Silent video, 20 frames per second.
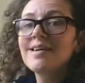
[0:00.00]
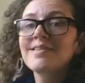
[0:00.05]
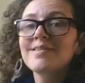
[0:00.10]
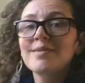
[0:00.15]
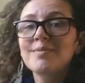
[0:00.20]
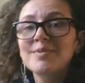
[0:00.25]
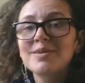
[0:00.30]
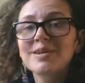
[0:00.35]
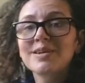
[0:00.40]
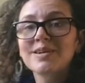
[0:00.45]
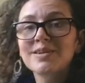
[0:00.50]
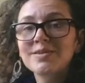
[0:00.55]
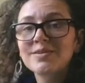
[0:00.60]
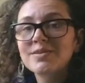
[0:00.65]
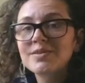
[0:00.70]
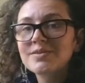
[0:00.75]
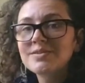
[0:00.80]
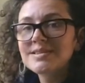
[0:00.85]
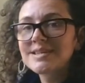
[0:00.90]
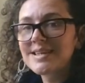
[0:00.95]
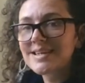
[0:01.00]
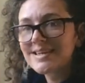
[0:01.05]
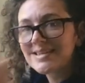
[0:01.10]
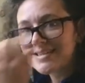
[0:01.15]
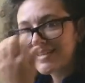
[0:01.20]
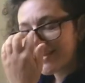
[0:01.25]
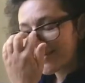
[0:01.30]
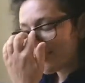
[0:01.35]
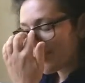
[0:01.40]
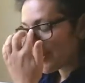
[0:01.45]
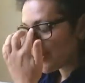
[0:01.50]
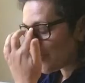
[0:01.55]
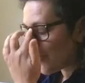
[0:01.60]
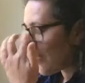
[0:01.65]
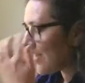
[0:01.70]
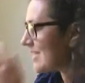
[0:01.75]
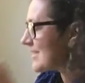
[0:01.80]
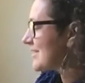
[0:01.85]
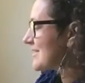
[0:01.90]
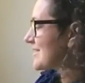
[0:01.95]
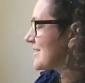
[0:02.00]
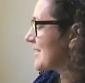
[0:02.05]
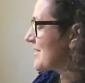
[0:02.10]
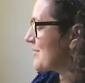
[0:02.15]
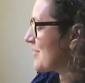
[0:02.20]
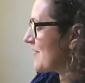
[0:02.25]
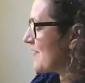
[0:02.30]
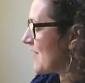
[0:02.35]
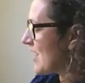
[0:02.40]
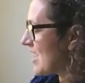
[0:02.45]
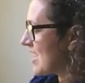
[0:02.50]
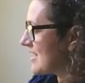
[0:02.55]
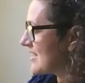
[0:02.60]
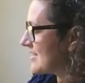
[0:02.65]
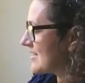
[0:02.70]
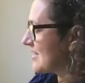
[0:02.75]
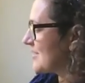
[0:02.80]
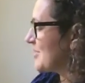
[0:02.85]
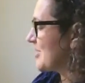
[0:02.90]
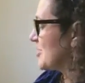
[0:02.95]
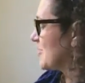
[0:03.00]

So I'm going to include those things in my drawing. It's going to be fun, it's going to be